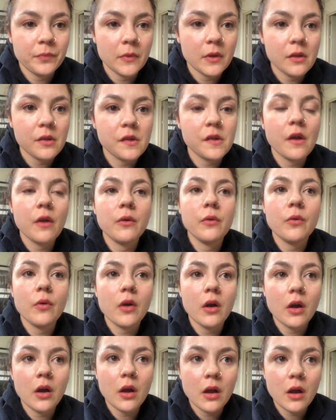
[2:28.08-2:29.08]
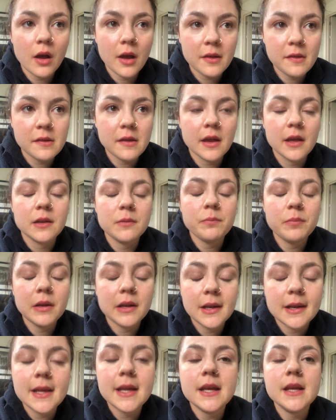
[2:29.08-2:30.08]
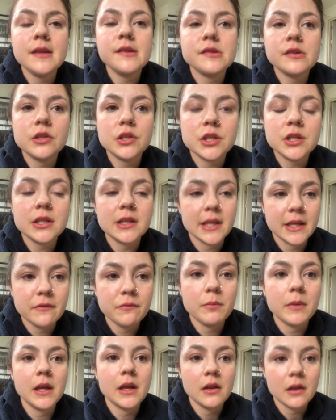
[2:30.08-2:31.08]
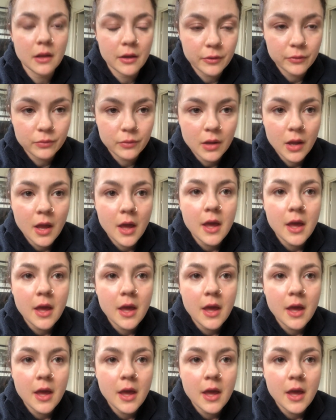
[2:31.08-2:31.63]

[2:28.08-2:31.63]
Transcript: So I said, "Please just leave me alone."